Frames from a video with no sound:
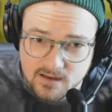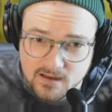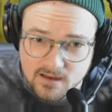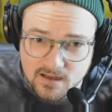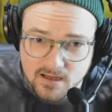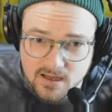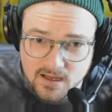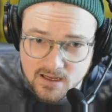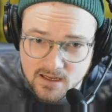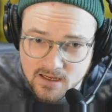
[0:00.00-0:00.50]

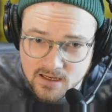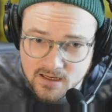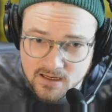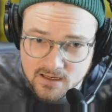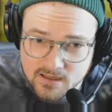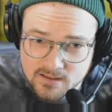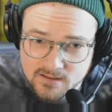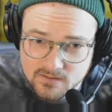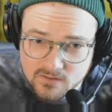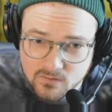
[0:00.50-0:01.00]

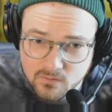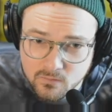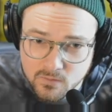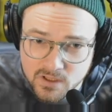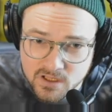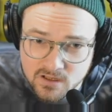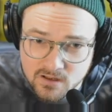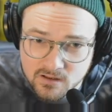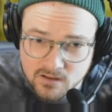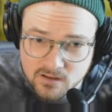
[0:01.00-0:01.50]
And
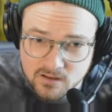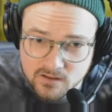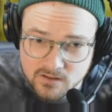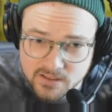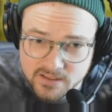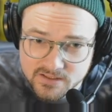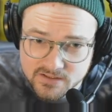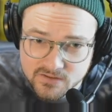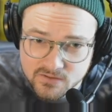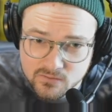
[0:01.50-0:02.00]
we are going
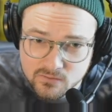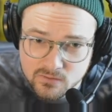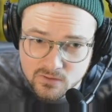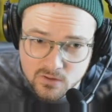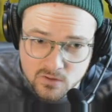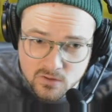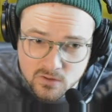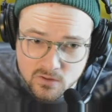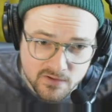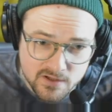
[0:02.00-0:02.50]
to
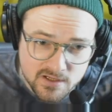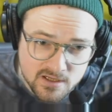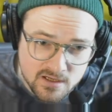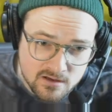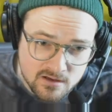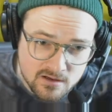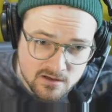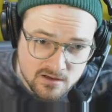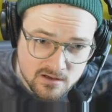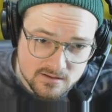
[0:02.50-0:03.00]
go over
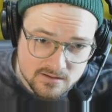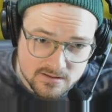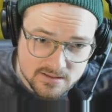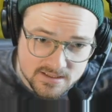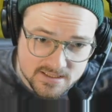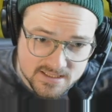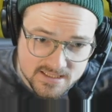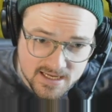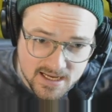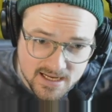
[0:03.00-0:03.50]
here,
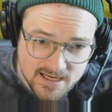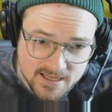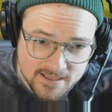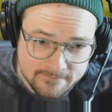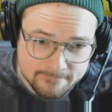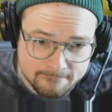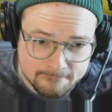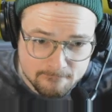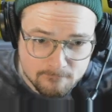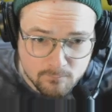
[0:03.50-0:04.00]
setting,
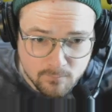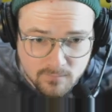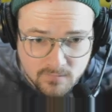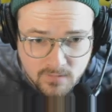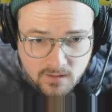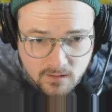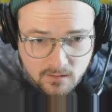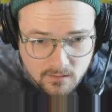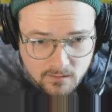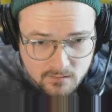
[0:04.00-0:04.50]

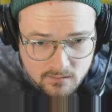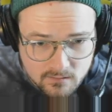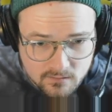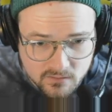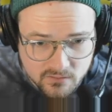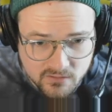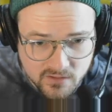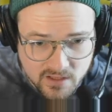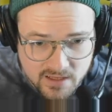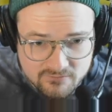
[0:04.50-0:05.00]

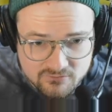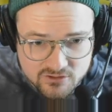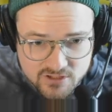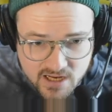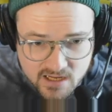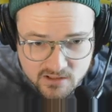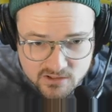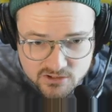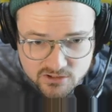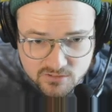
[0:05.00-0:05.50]
save
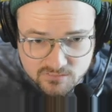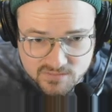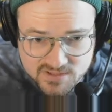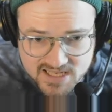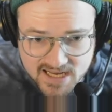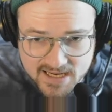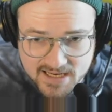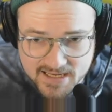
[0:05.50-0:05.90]
channel strip setting